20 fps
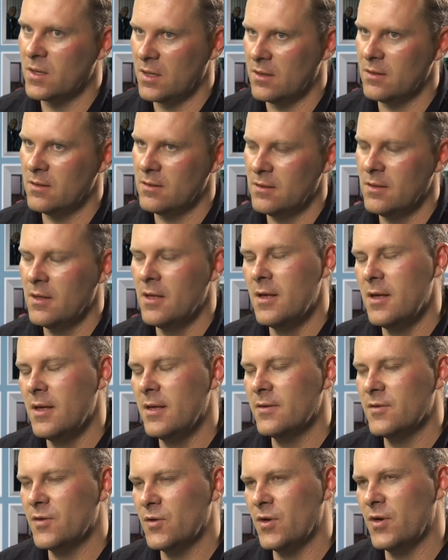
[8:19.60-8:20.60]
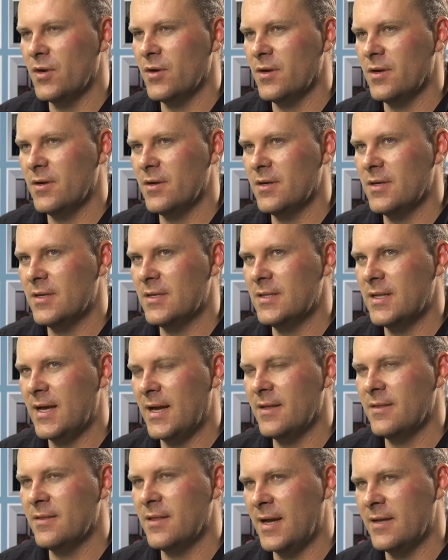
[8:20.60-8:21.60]
Okay. So now, in
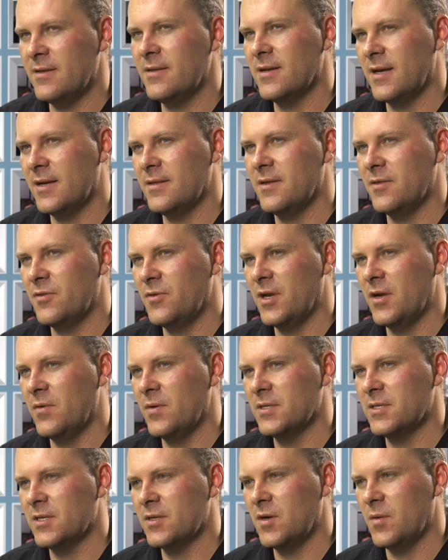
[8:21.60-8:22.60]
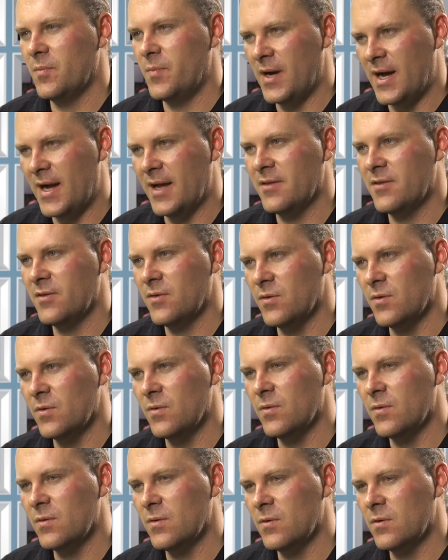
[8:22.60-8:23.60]
1993, we said goodbye
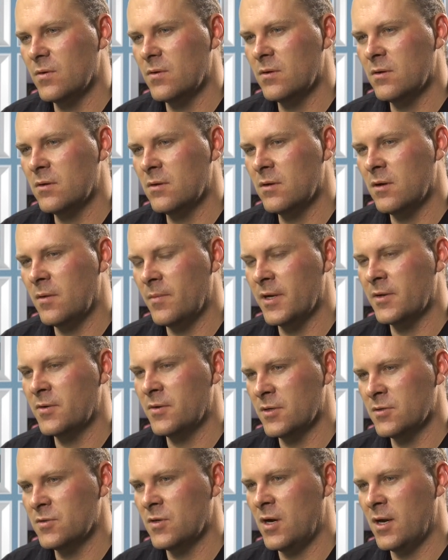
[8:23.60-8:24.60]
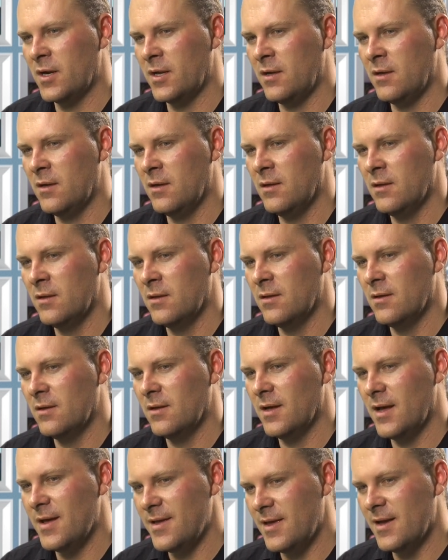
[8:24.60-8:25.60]
to Comrade Chris Hani.
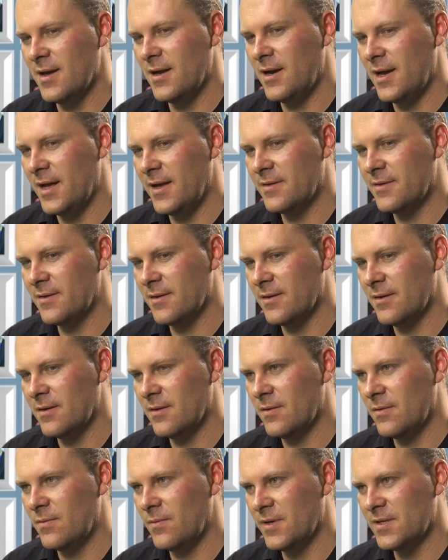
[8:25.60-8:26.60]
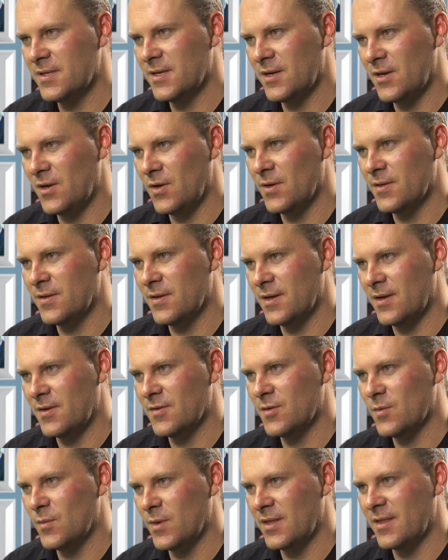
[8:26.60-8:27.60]
A year later, we said hello to
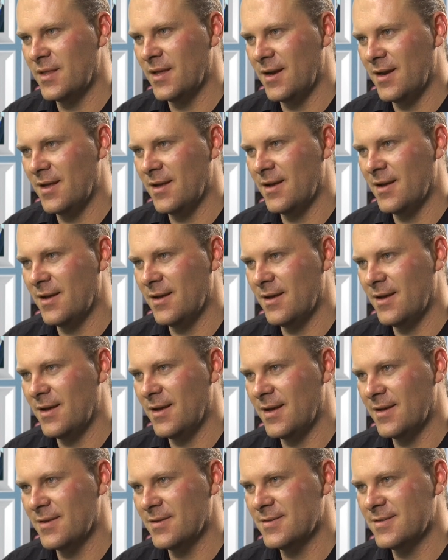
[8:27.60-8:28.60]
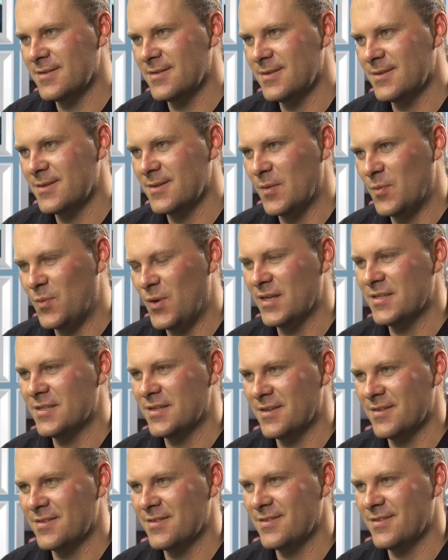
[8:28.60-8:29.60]
Nelson Mandela as the
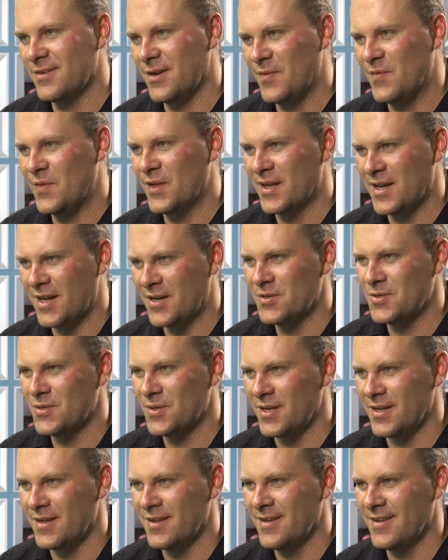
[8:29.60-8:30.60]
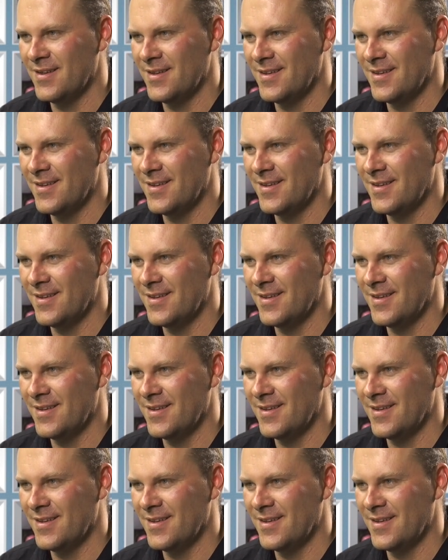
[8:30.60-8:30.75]
president of the country.